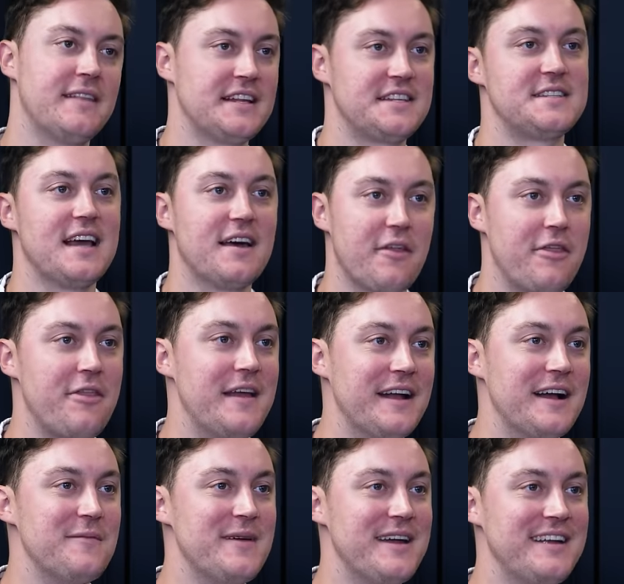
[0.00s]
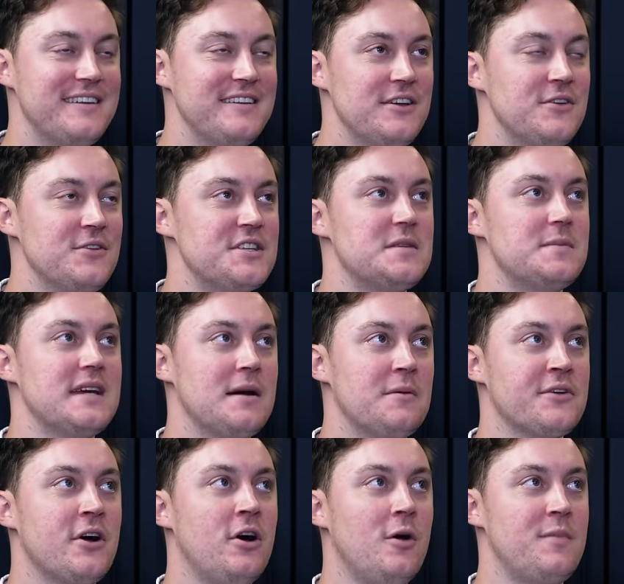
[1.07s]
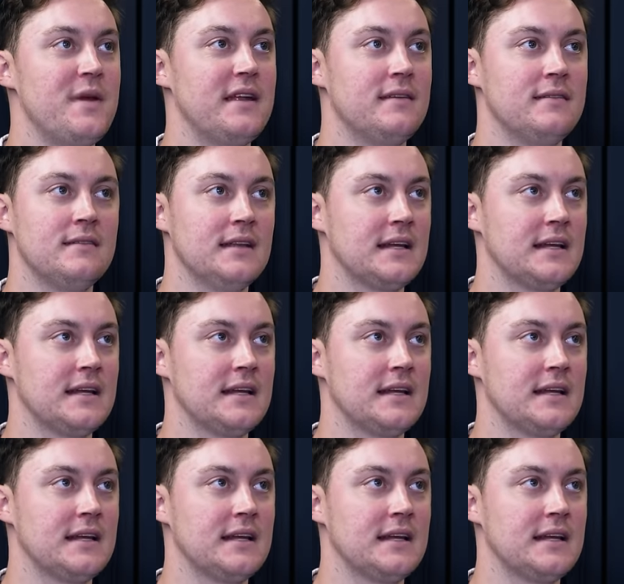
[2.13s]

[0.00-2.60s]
That's the other thing. I mean, you used to be able to hop in.